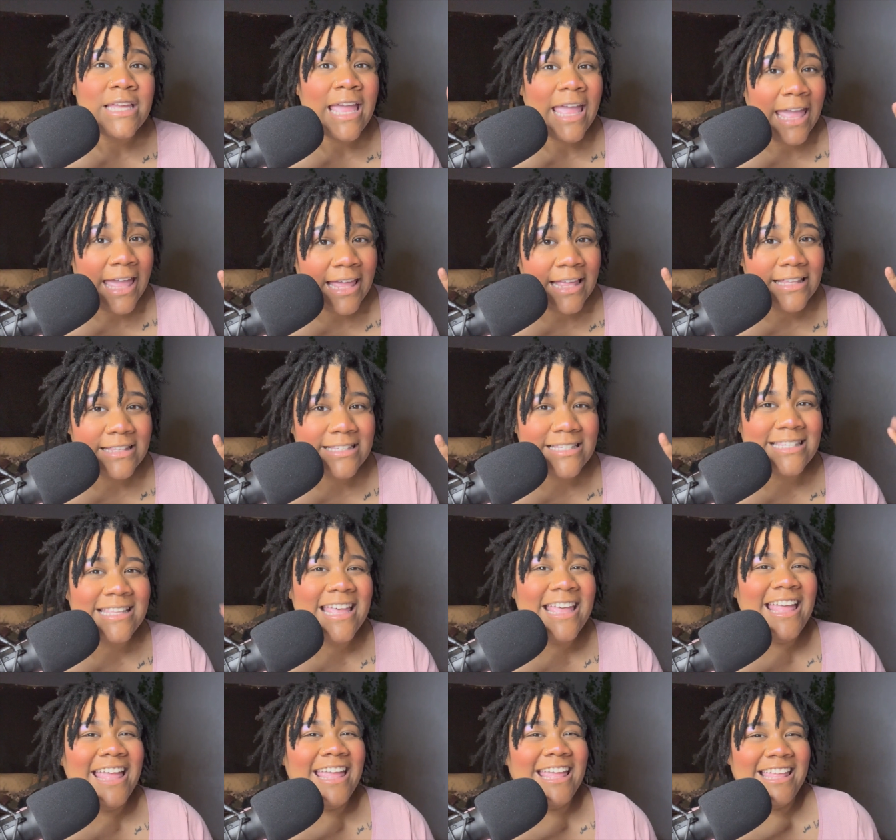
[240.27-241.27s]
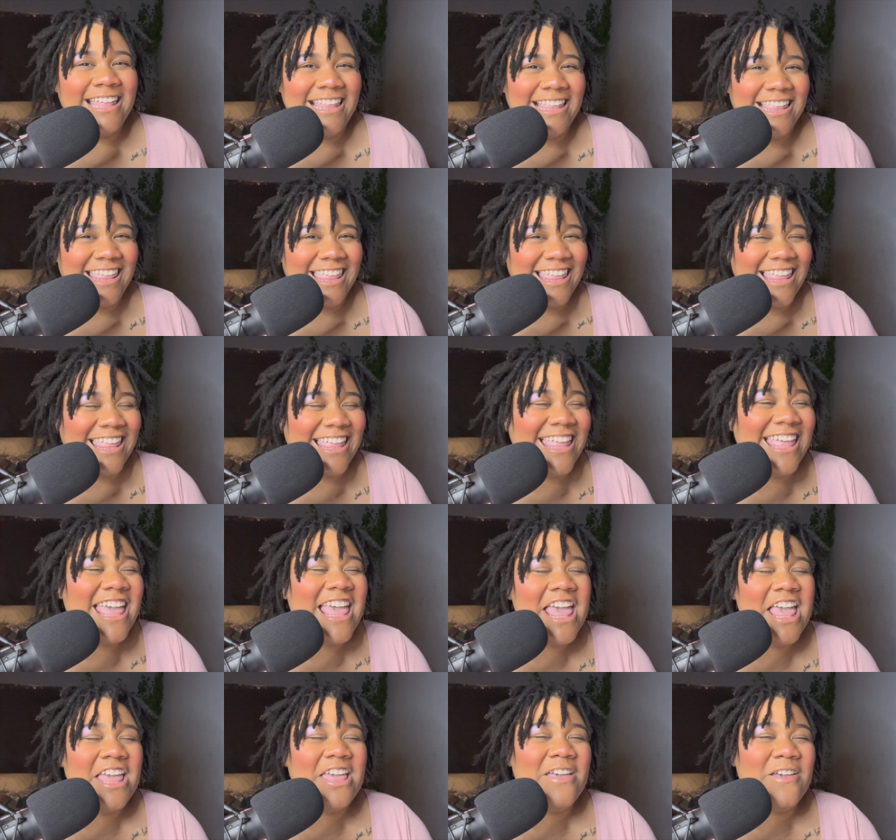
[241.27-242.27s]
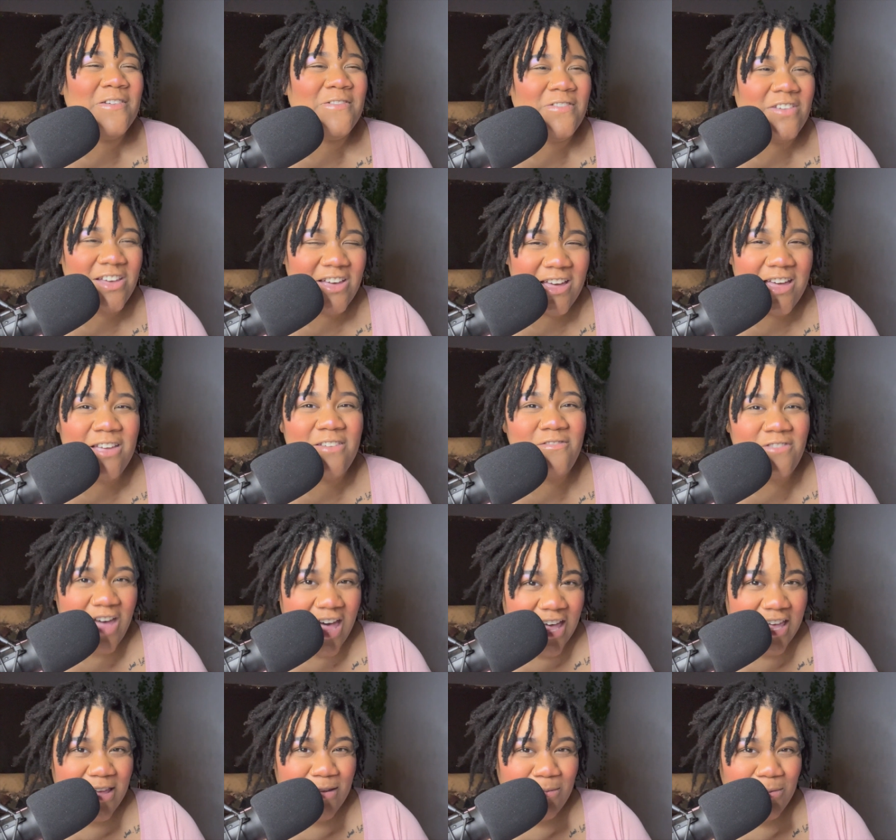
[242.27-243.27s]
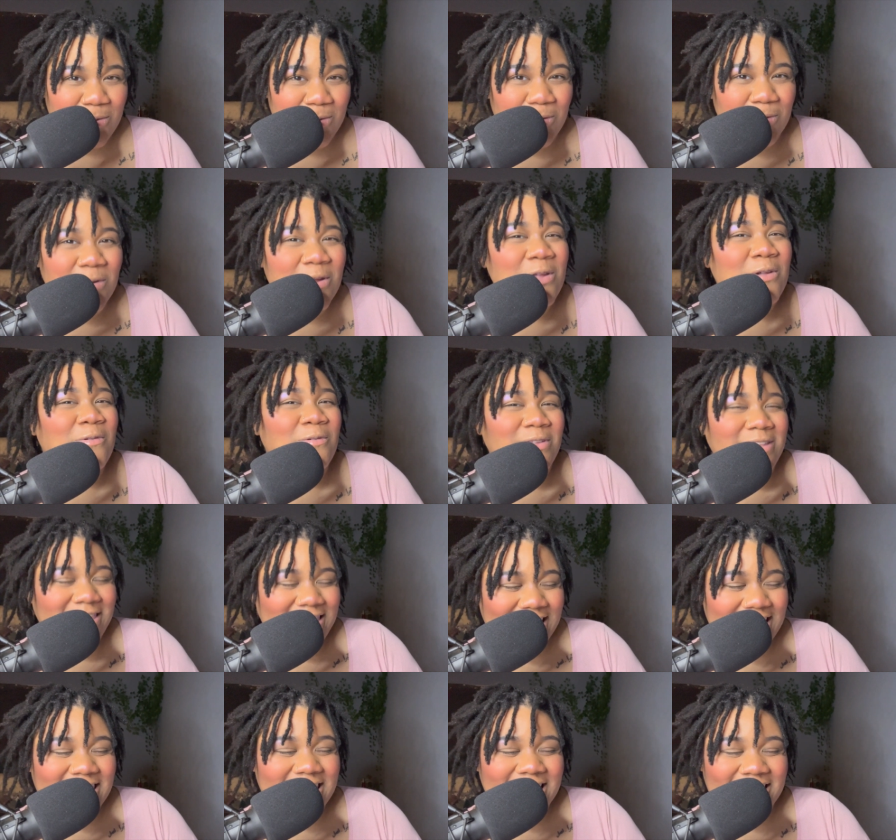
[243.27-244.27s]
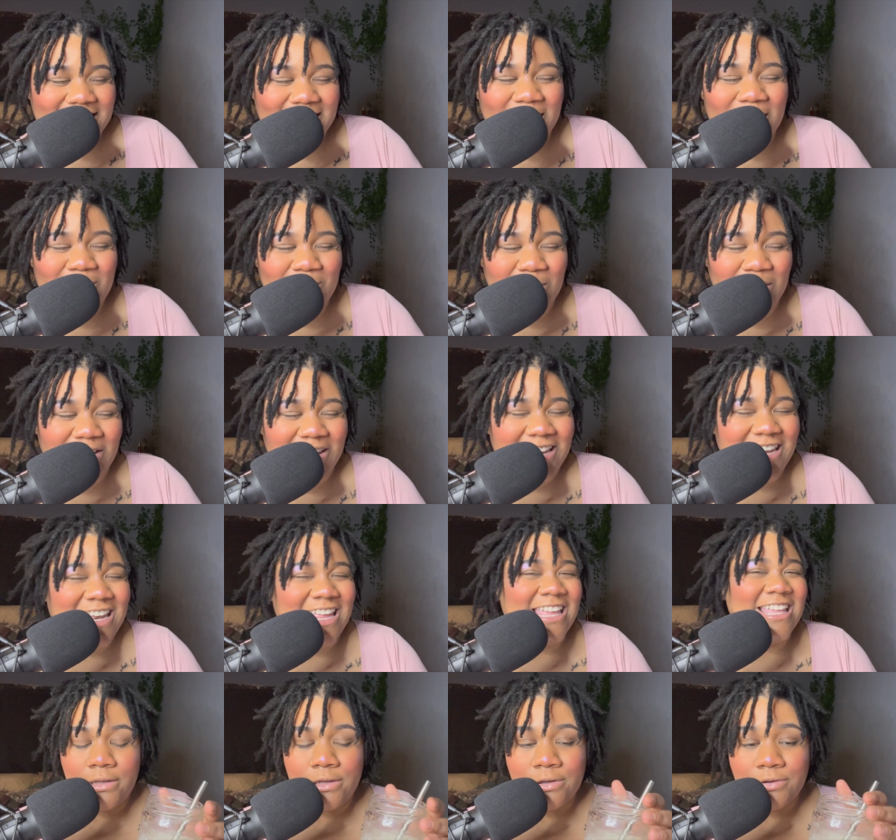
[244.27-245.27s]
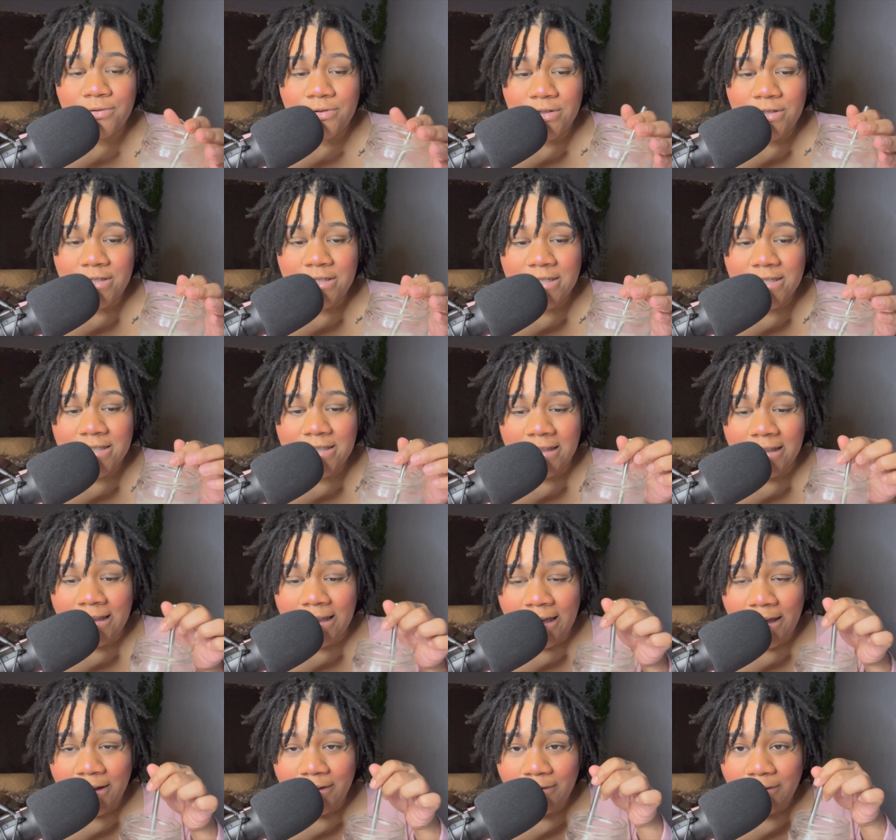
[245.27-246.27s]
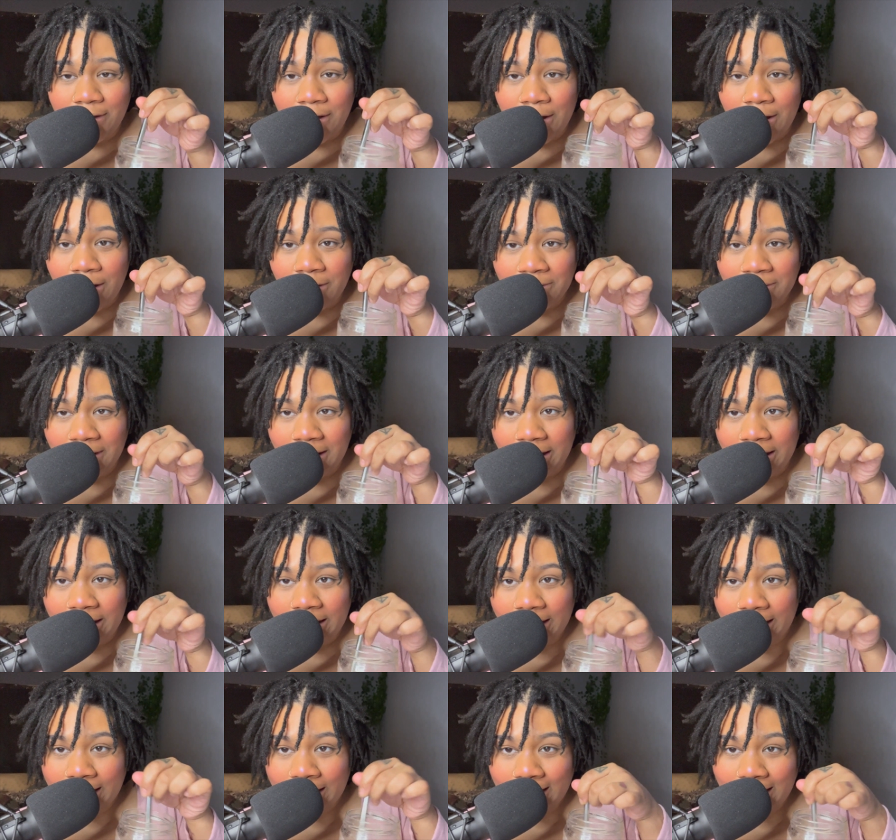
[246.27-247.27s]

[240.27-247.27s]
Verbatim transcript: hands, you're very valuable within this community. Don't you just love coffee?